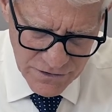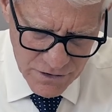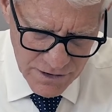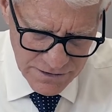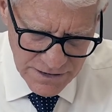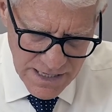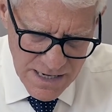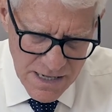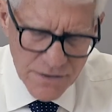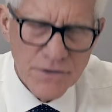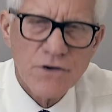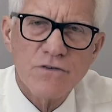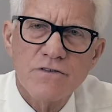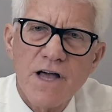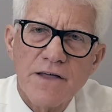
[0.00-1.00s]
costs.
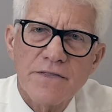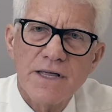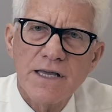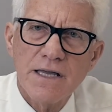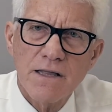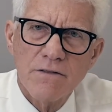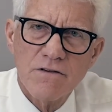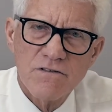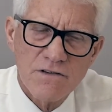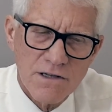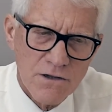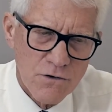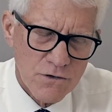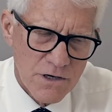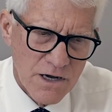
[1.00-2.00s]
There's nothing in the
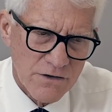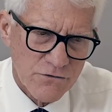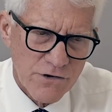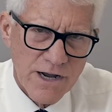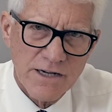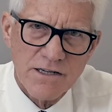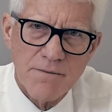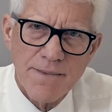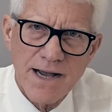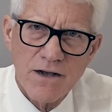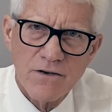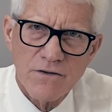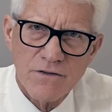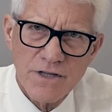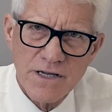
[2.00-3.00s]
Zillow contract
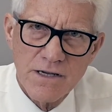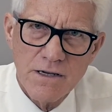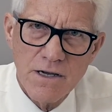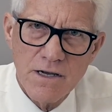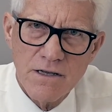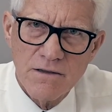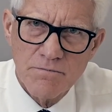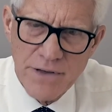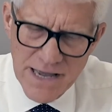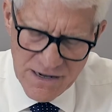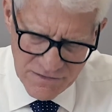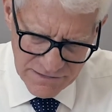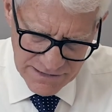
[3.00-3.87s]
about the PACE